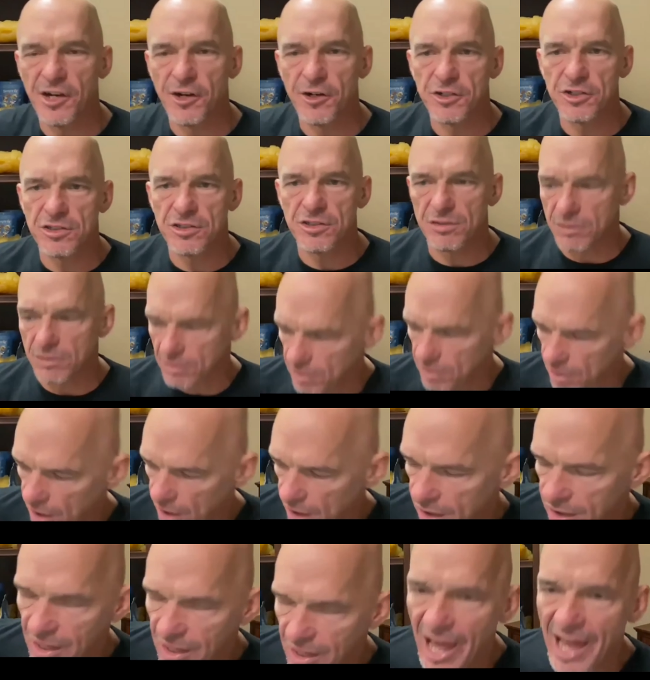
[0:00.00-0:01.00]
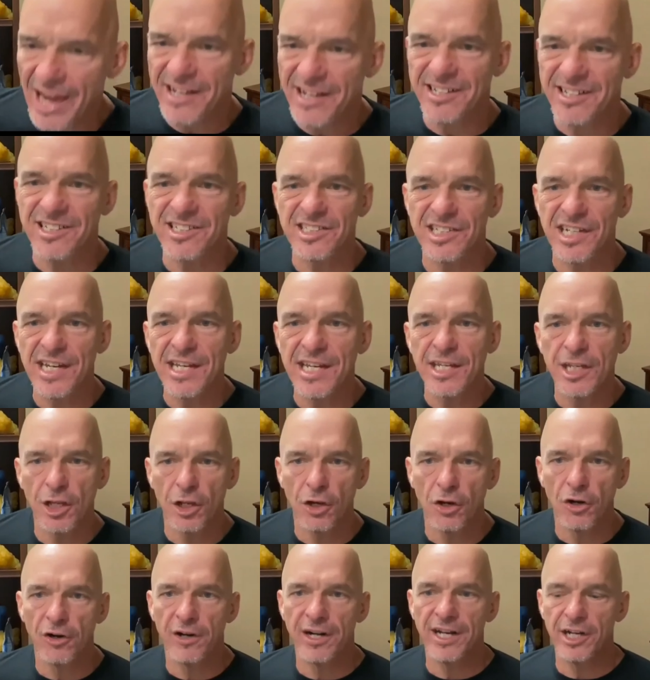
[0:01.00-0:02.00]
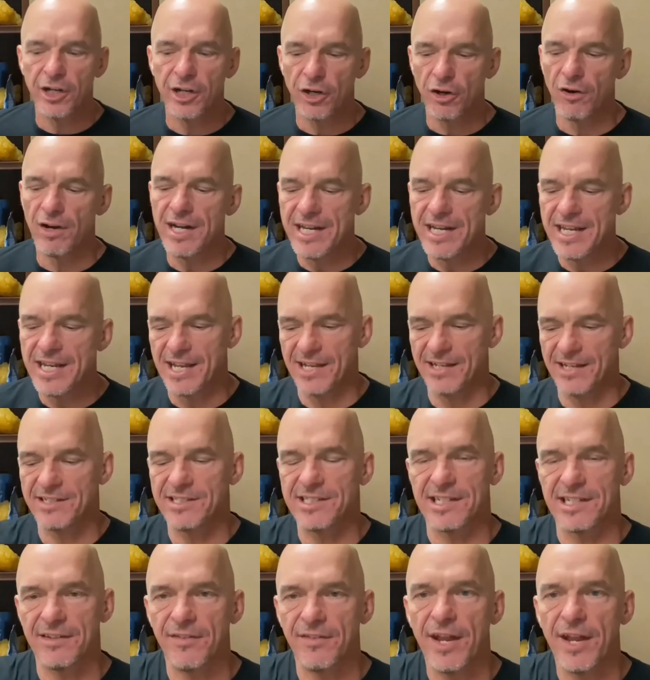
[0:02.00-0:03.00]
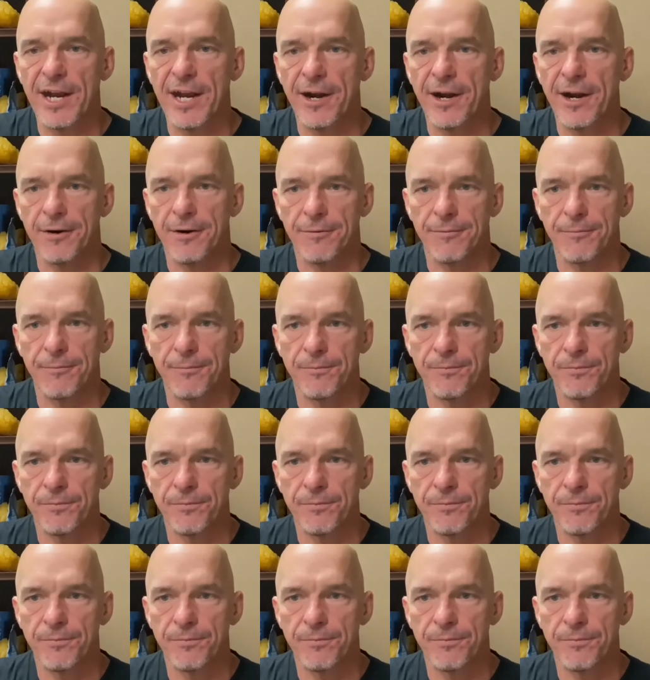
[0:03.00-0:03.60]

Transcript: there's a lot of singular ingredients in there.